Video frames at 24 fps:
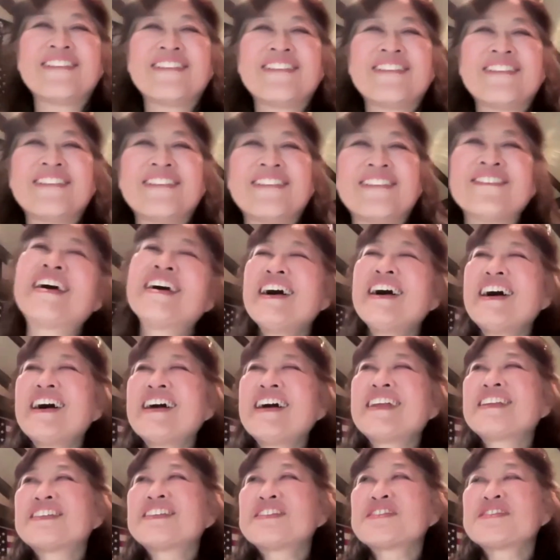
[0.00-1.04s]
come,
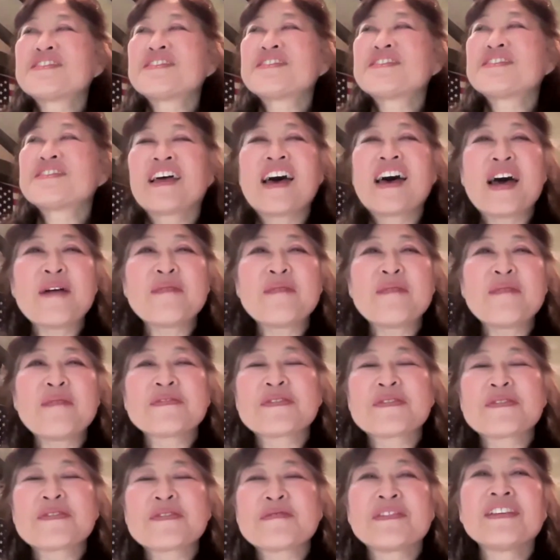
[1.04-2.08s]
and then the lab
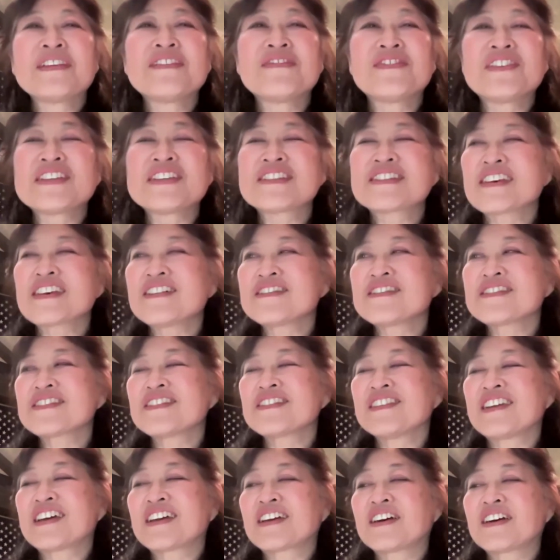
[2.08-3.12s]
with the living cells,
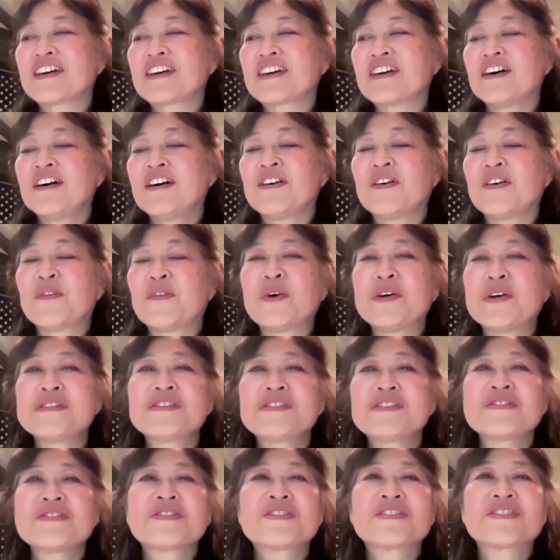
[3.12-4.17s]
you go like, uh-oh,
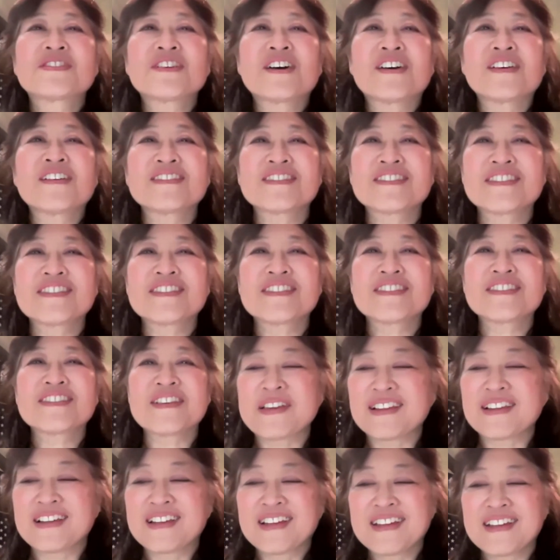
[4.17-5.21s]
once you start
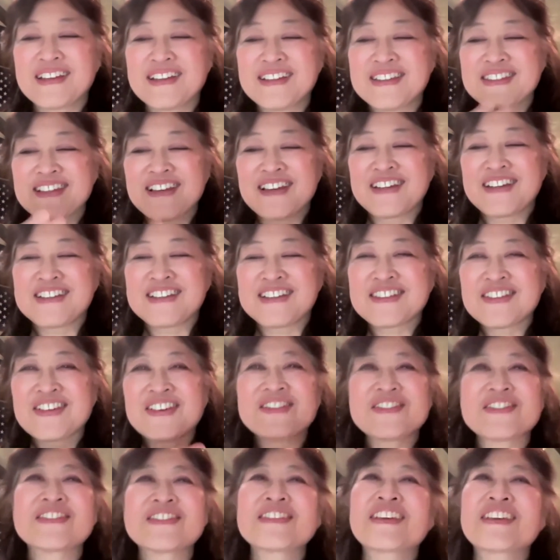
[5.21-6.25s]
something, like it's on its
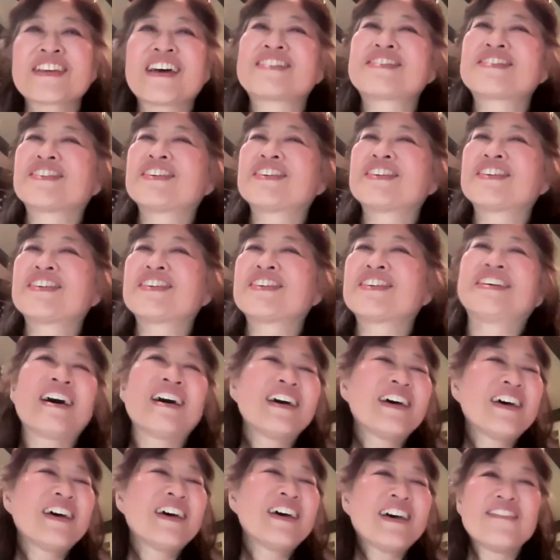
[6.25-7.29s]
own schedule. And
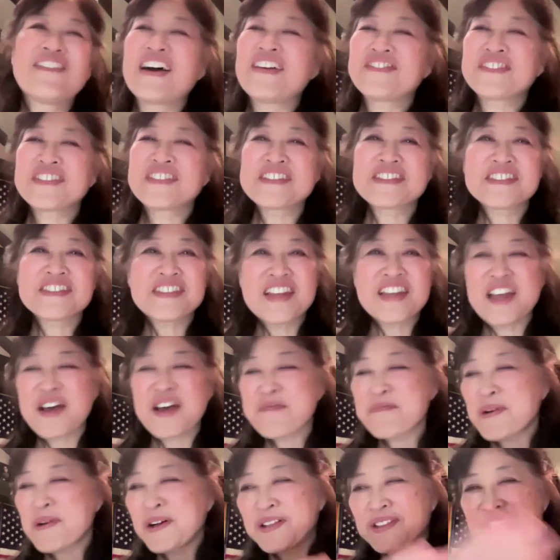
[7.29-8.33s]
if I have to stay
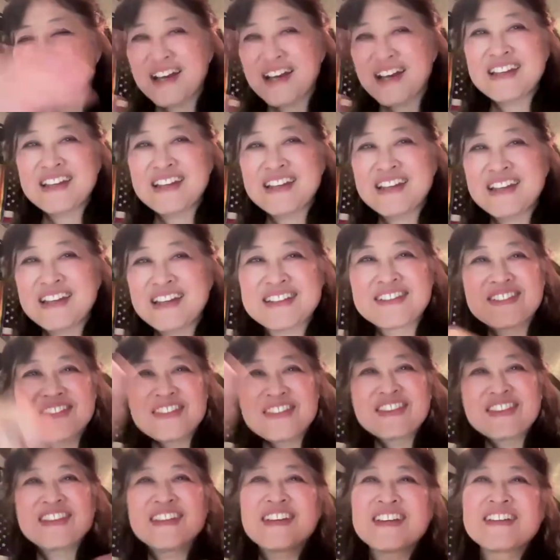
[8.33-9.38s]
up all night to
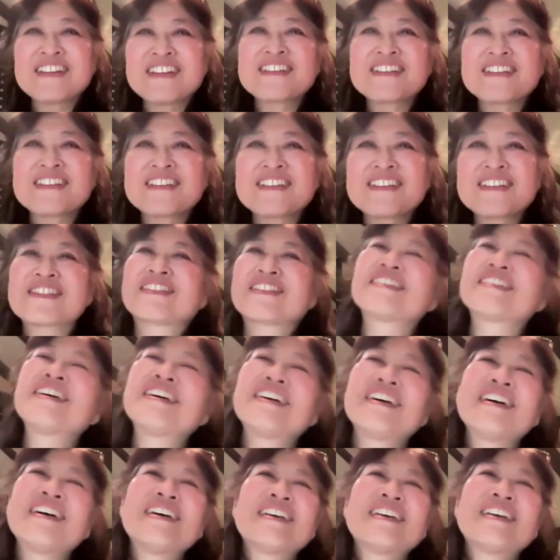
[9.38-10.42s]
do things or,
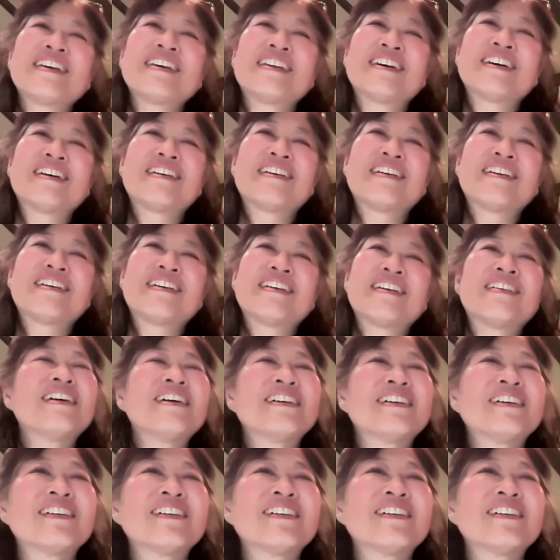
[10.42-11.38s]
you know,